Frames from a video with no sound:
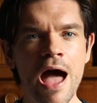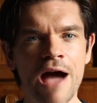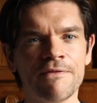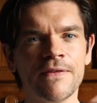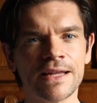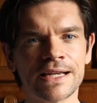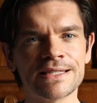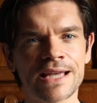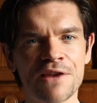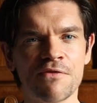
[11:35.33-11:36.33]
I feel like
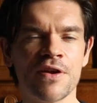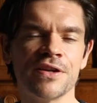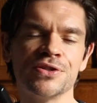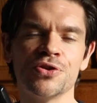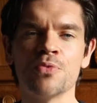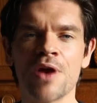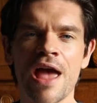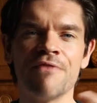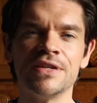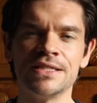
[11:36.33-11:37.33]
it's the kind of fragrance you could wear
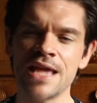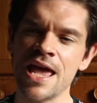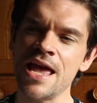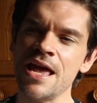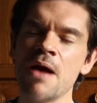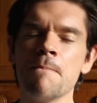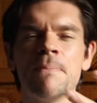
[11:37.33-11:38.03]
every day.